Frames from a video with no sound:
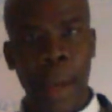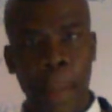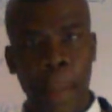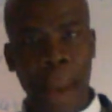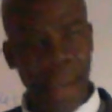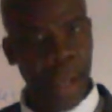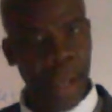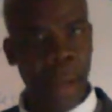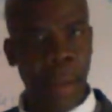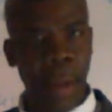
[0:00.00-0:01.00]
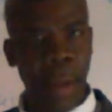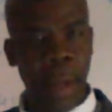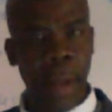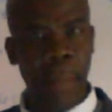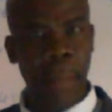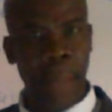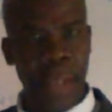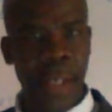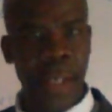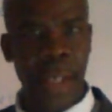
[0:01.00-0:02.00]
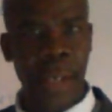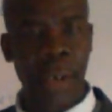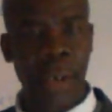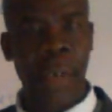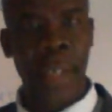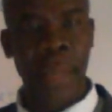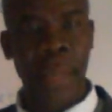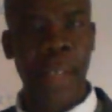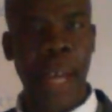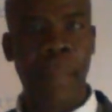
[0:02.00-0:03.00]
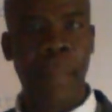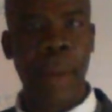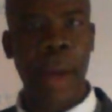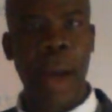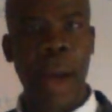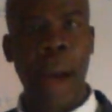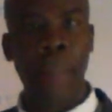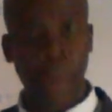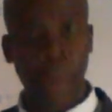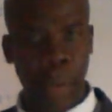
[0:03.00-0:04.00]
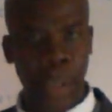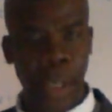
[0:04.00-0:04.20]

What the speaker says: partner businesses of the same type abroad,